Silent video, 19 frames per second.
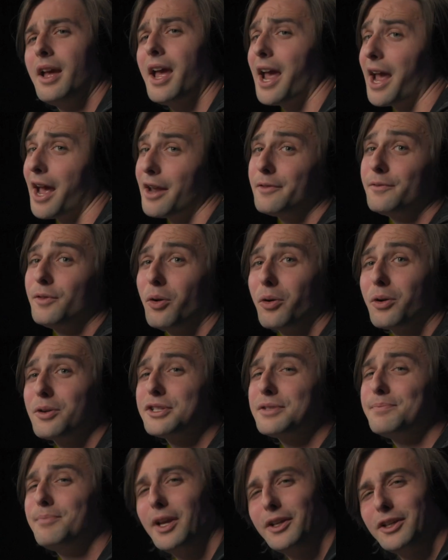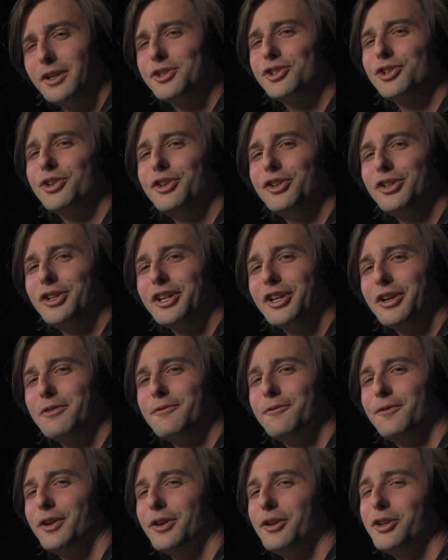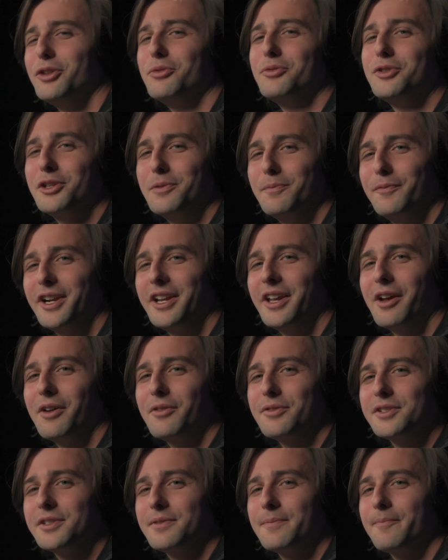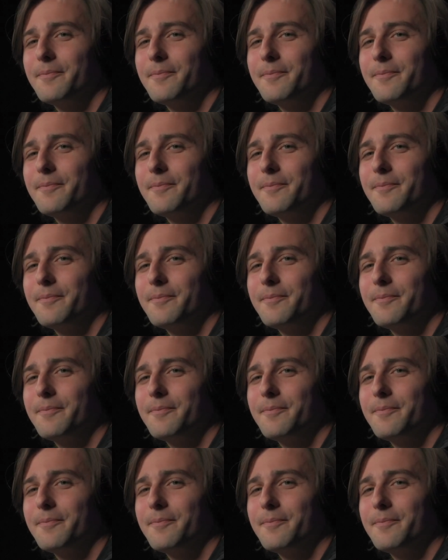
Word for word: and of course, making sure you look good for your YouTube videos.